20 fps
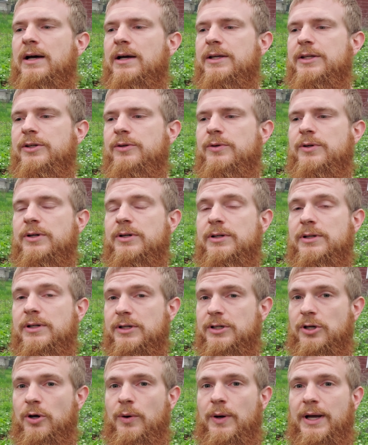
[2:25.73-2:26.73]
you
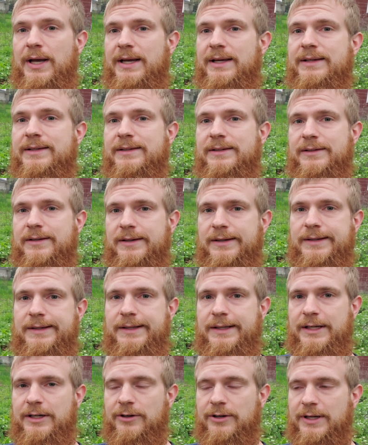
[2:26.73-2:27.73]
could go ahead and
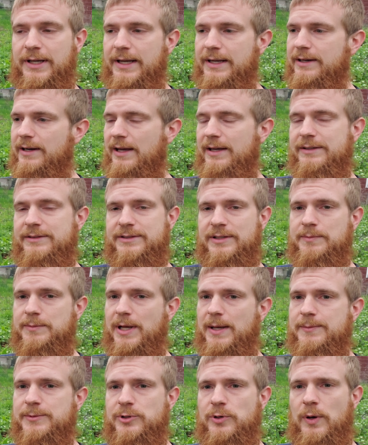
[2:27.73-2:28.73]
irrigate. I
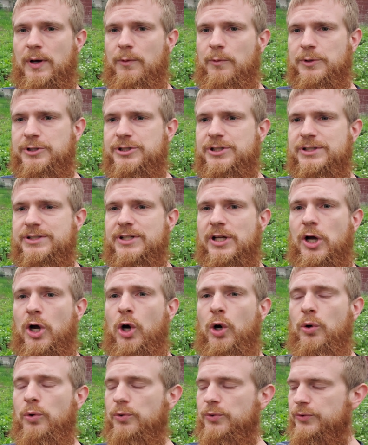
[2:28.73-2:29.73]
sometimes go out with just a
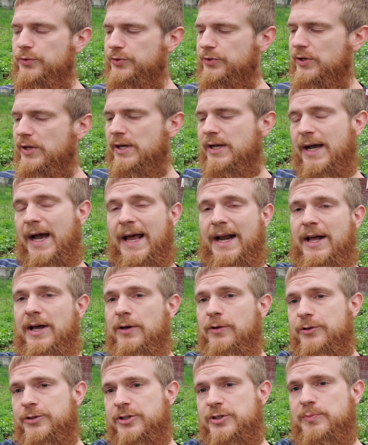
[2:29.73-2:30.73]
hose and
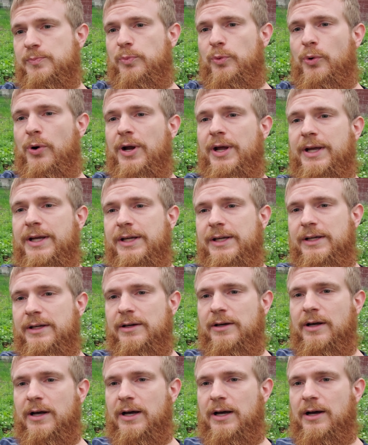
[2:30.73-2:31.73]
I'll spray
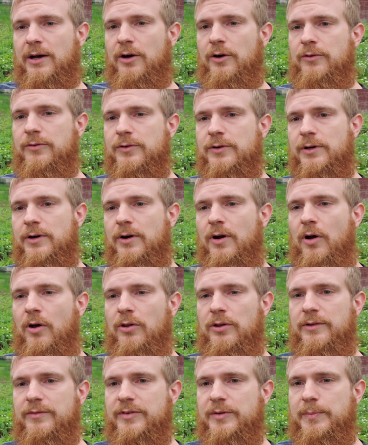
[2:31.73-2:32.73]
over
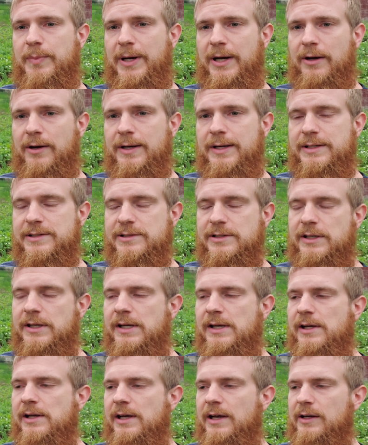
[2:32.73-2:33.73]
all of the berries
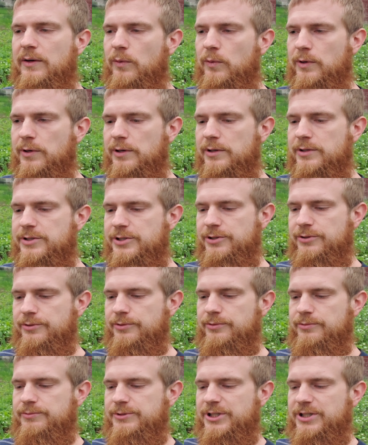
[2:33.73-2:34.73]
in order
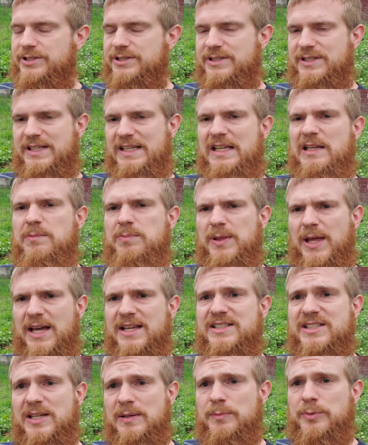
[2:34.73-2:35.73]
to just keep that
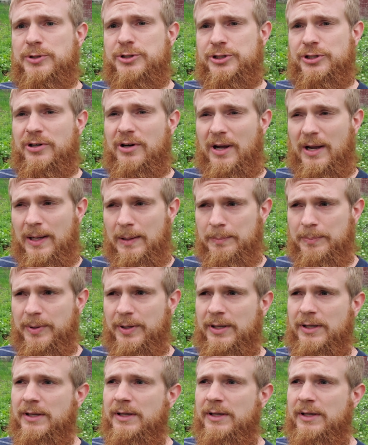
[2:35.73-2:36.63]
temperature up.